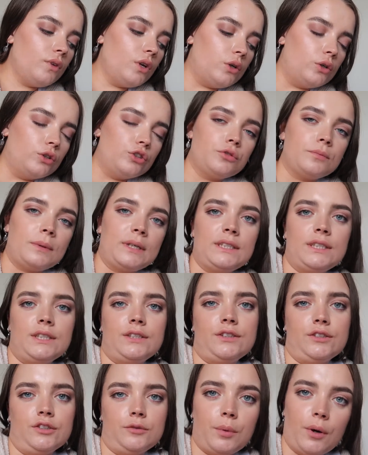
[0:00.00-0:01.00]
order my
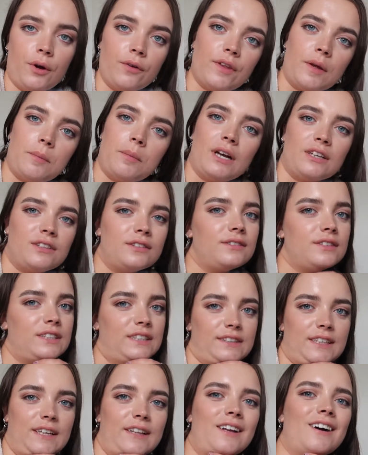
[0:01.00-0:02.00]
sister's birthday presents,
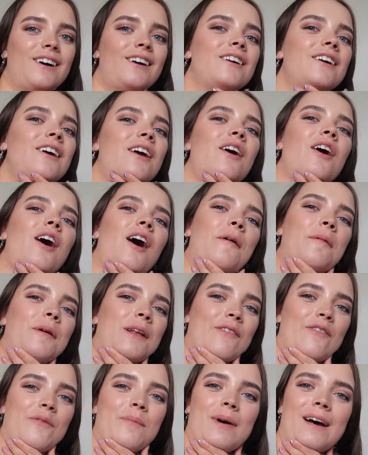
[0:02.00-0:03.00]
things like that. I'm
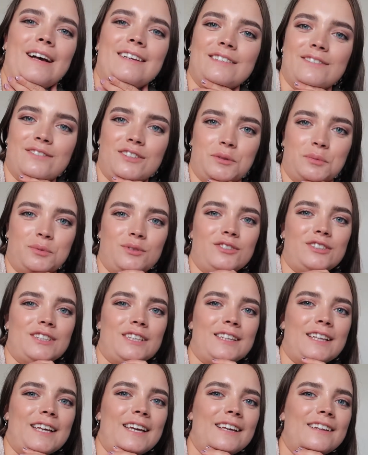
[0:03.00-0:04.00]
gonna have a massive double
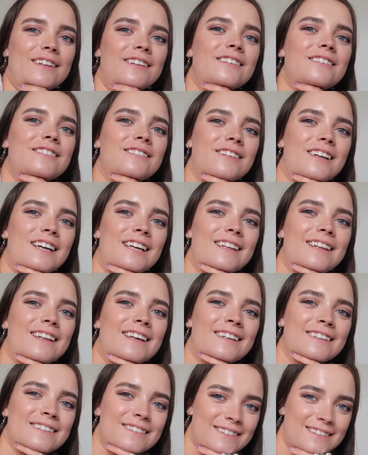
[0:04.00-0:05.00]
chin laying like
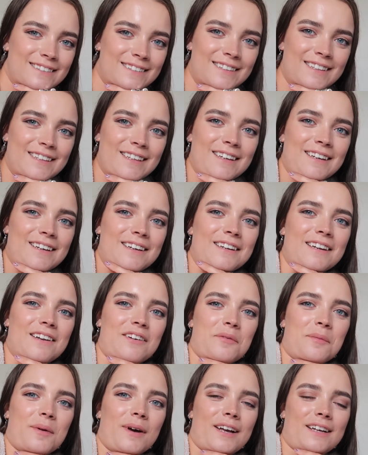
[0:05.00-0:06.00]
this.
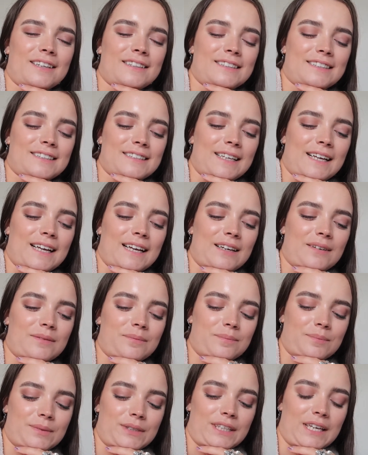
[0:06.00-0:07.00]
Never mind.
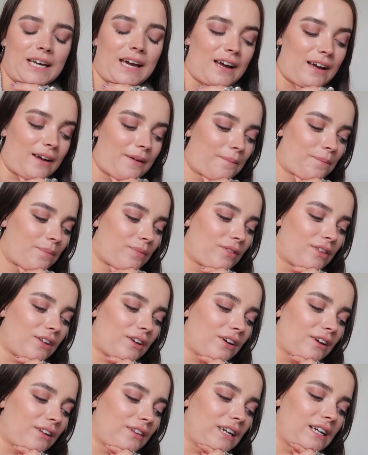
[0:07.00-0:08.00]
But yeah,
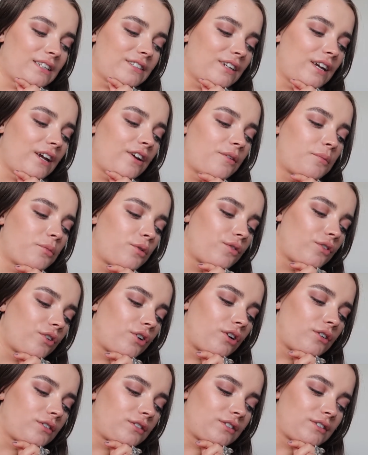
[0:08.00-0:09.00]
the laser hair removal
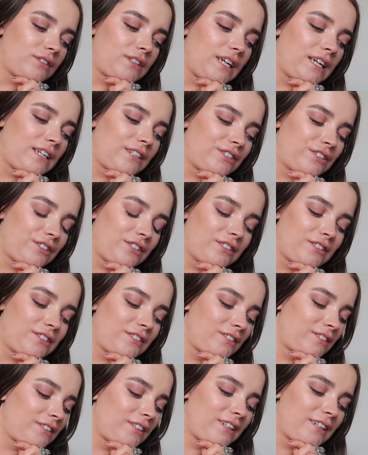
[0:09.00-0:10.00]
consultation
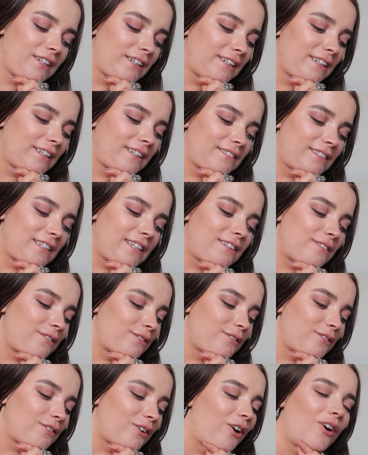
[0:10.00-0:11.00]
did
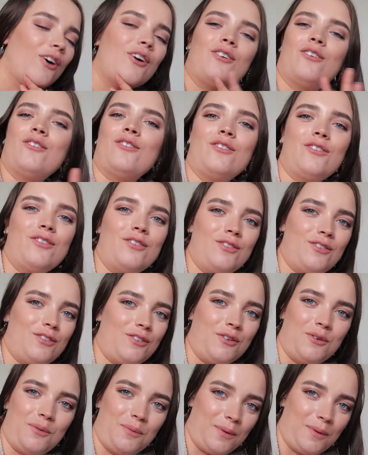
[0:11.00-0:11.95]
not go